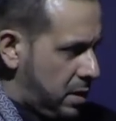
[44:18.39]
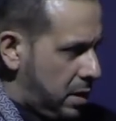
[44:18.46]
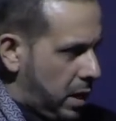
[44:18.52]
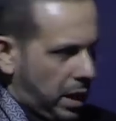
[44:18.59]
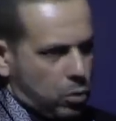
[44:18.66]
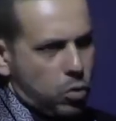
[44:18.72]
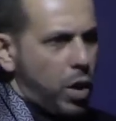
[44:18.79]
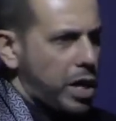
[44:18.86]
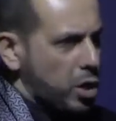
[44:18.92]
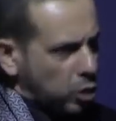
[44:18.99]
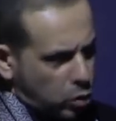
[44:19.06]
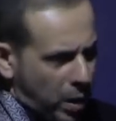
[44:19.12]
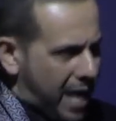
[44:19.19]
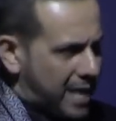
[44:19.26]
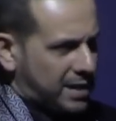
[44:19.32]
Like, who are you
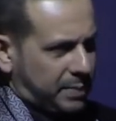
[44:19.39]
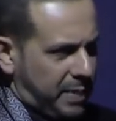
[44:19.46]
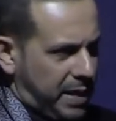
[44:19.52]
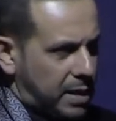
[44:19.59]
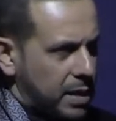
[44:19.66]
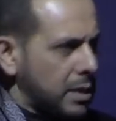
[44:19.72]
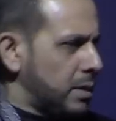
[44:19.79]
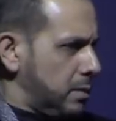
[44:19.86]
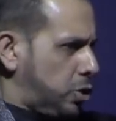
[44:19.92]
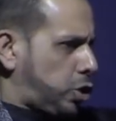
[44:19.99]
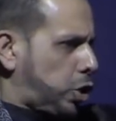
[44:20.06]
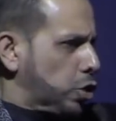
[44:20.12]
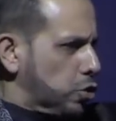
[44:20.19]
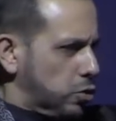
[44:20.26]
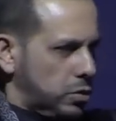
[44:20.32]
to ask me?
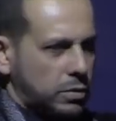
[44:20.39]
Shoo.